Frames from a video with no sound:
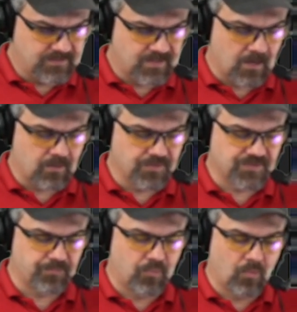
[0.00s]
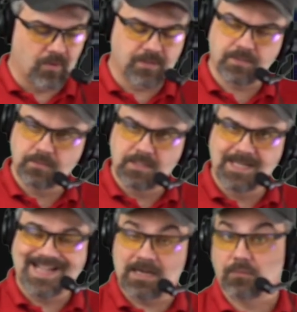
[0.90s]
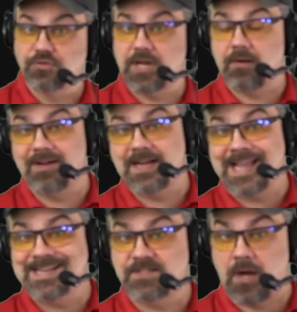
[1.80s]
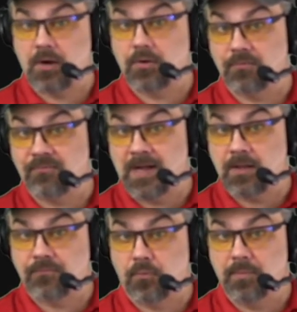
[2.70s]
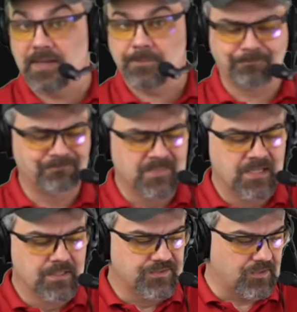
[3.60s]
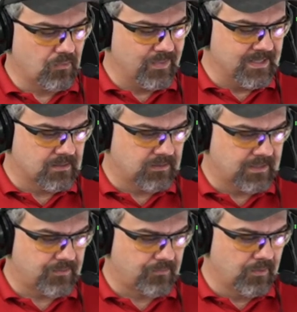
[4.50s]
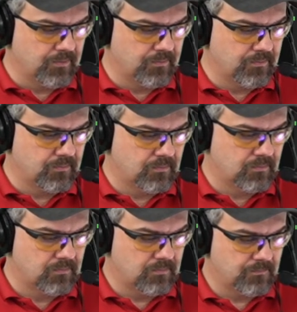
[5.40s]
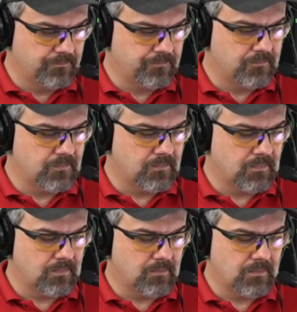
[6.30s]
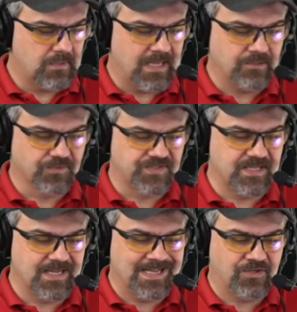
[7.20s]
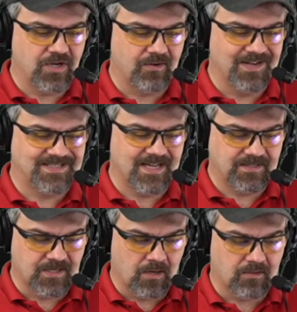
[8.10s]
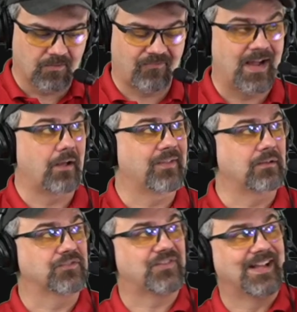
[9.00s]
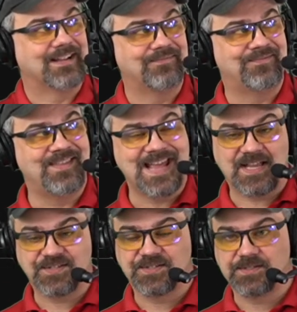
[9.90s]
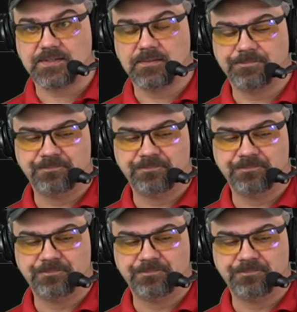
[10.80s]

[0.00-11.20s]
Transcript: Docker support, and it will generate a Docker file for me. So we can click through and you'll see it generates a Docker file that looks like this.